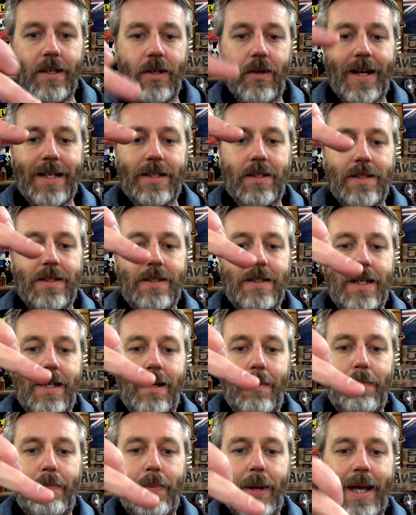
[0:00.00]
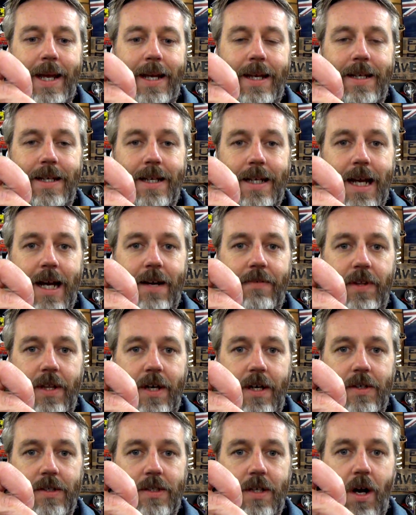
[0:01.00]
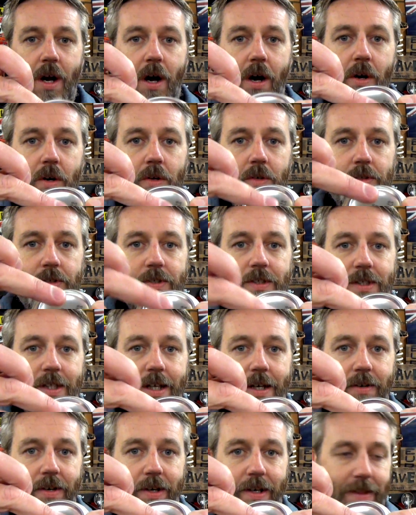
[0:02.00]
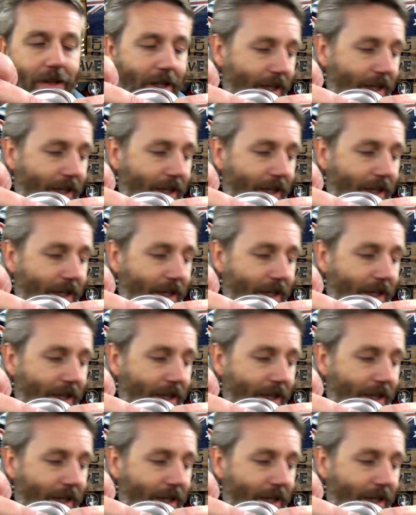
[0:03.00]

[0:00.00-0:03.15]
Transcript: you actually stick a penny to cover those holes that are in